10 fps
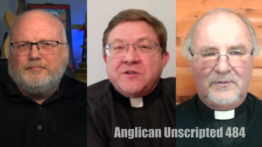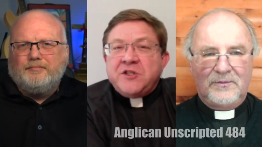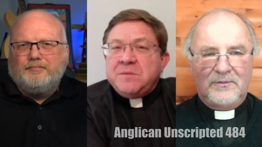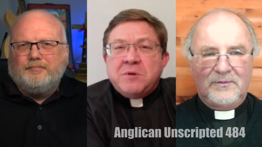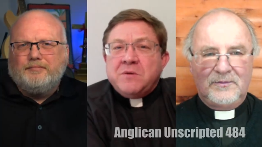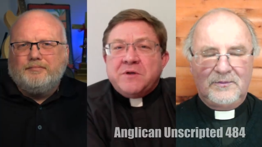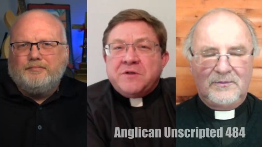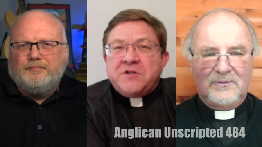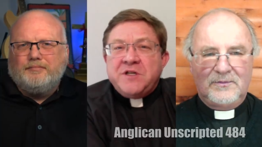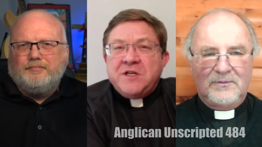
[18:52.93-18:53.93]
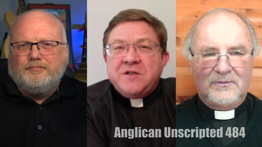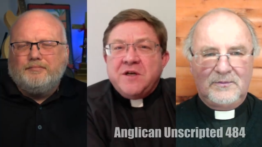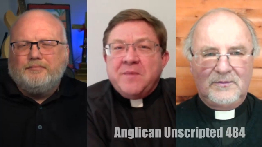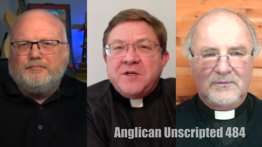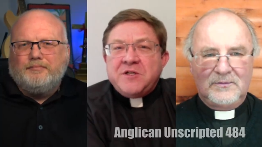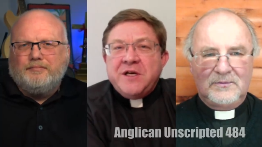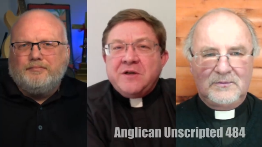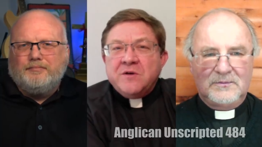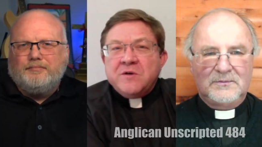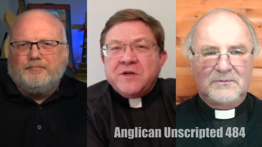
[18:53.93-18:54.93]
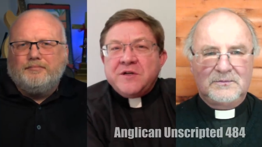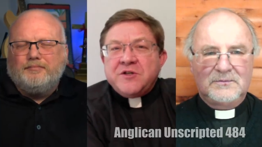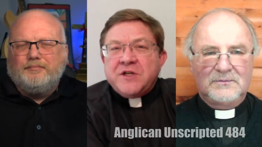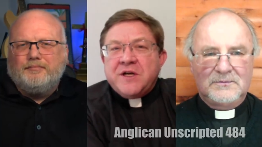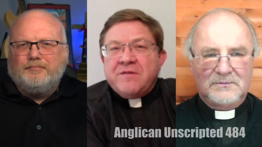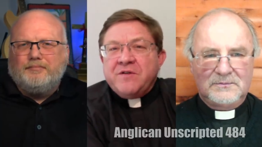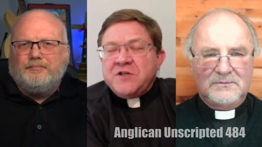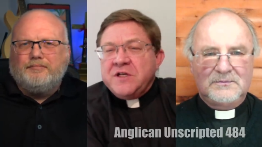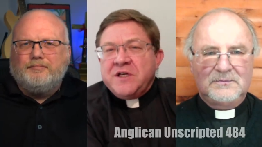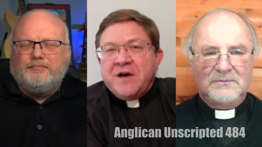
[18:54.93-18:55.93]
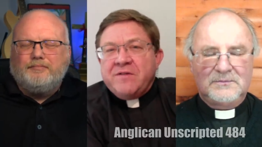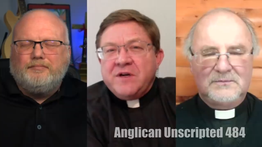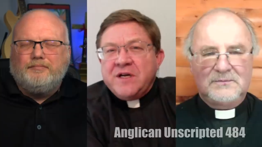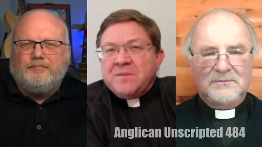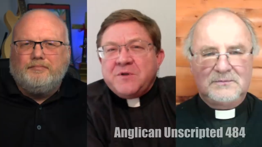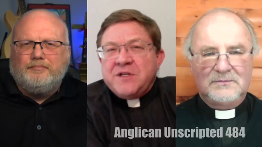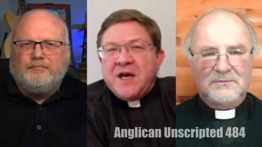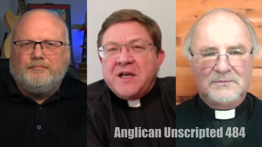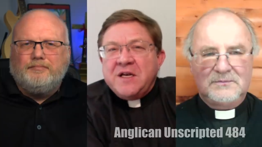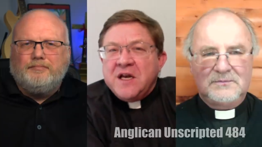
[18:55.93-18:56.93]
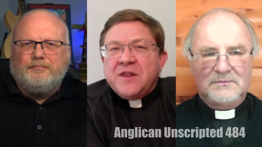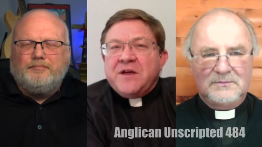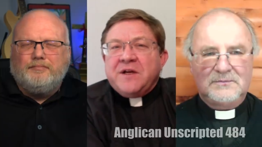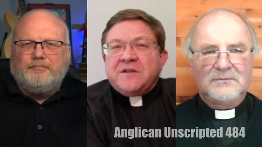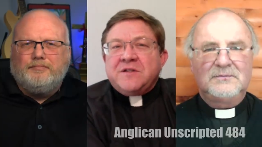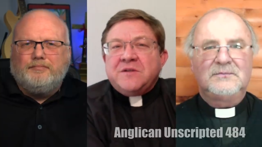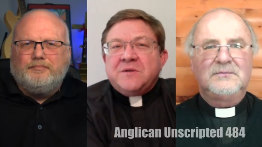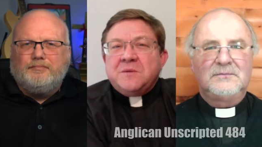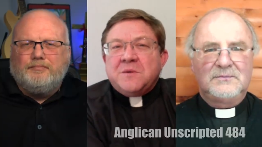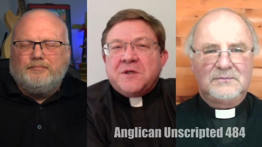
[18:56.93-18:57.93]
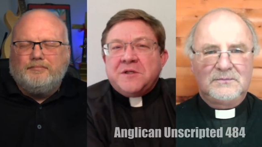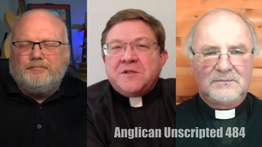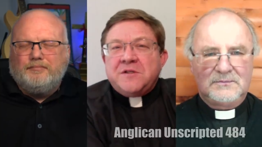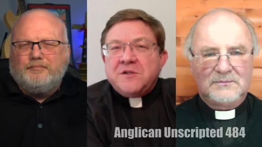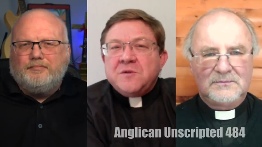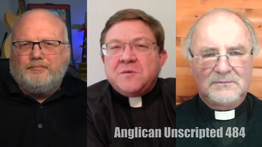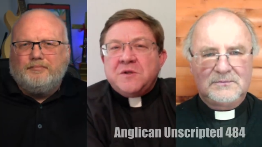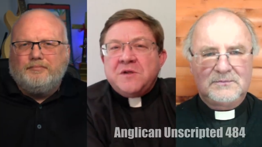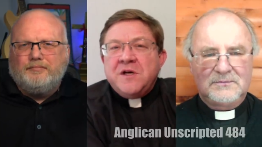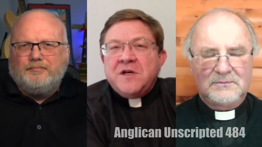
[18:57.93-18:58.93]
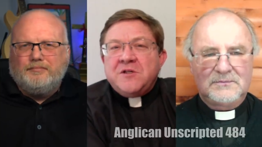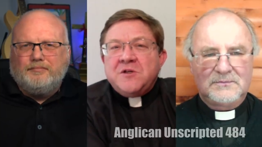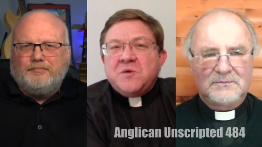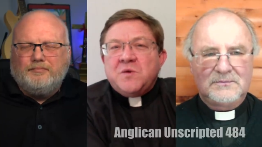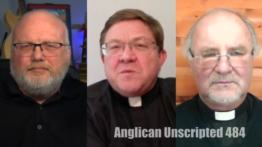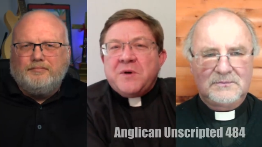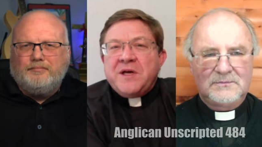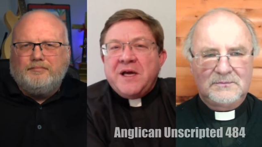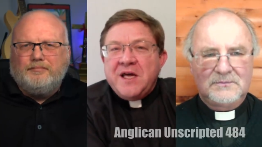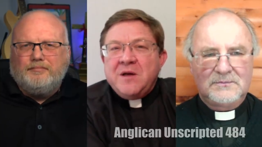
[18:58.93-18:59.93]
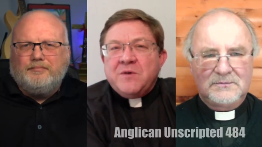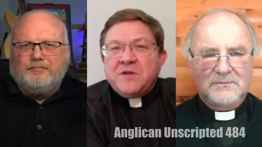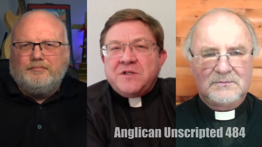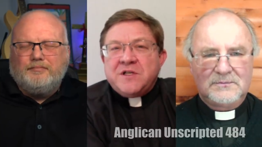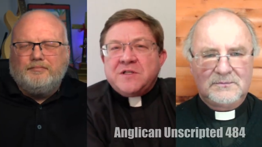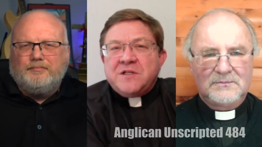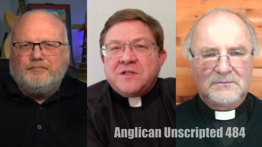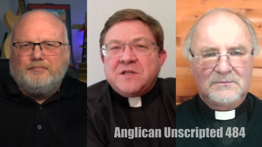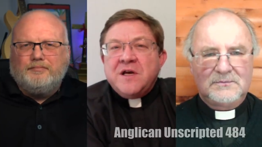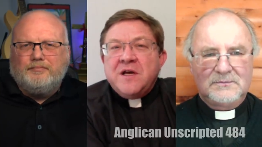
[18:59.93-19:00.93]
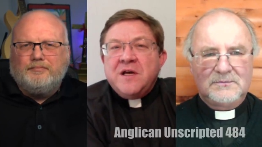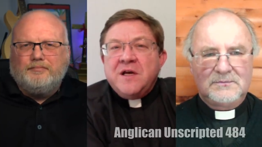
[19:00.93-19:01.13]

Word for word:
Speaker 1: She blew it. She didn't. I mean, she ignored it. She covered it up. She had nothing to do with bringing anyone to justice.